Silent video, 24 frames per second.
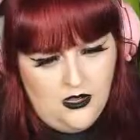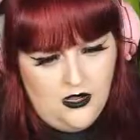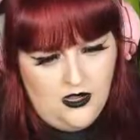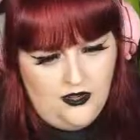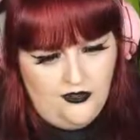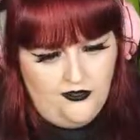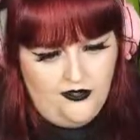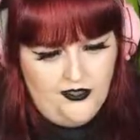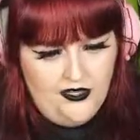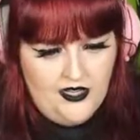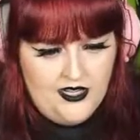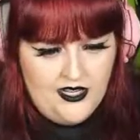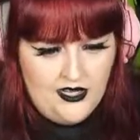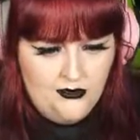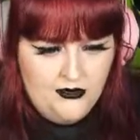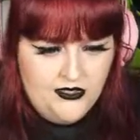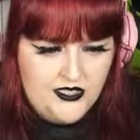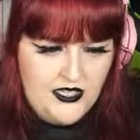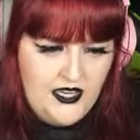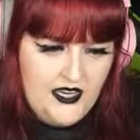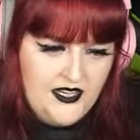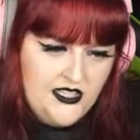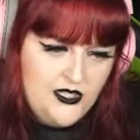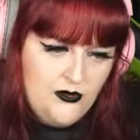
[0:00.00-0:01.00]
I feel like I'm
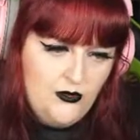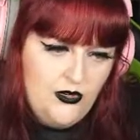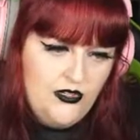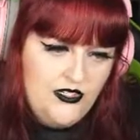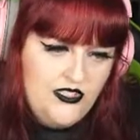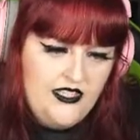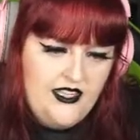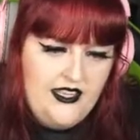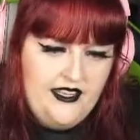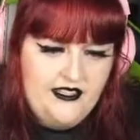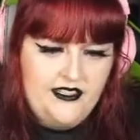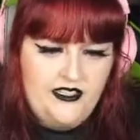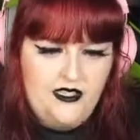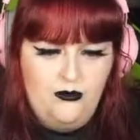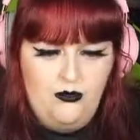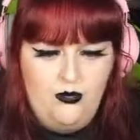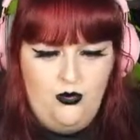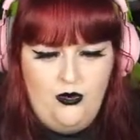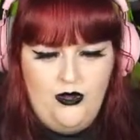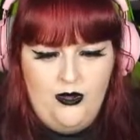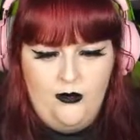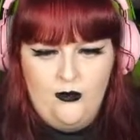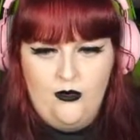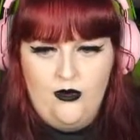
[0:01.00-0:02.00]
starting to want to get to the
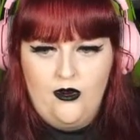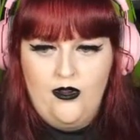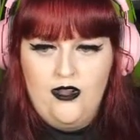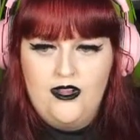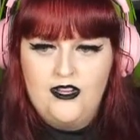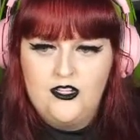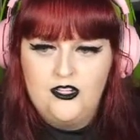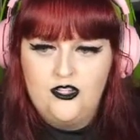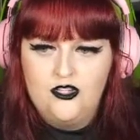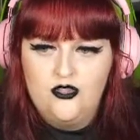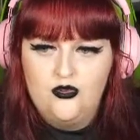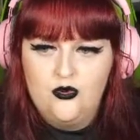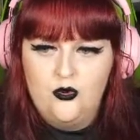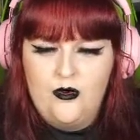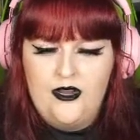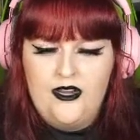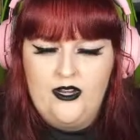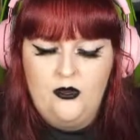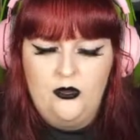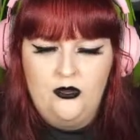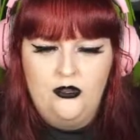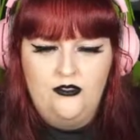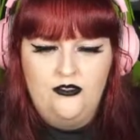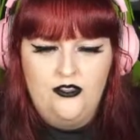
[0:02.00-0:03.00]
point where I
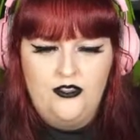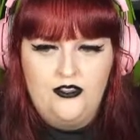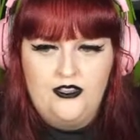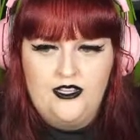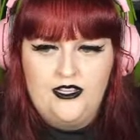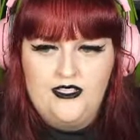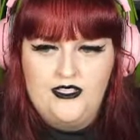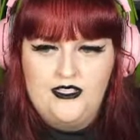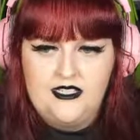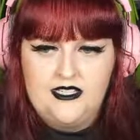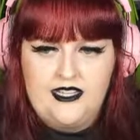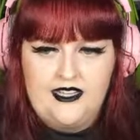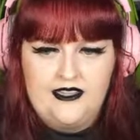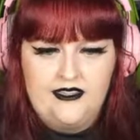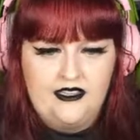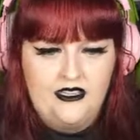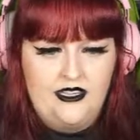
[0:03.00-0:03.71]
join all of the things together,